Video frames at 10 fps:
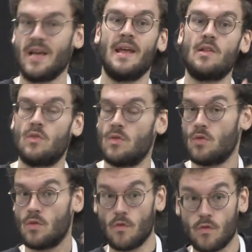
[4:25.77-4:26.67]
I get
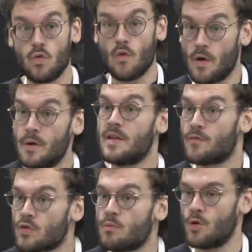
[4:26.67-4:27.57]
to a very
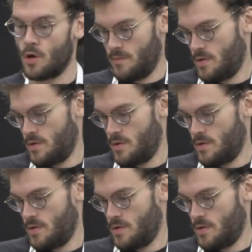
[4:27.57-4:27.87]
different model.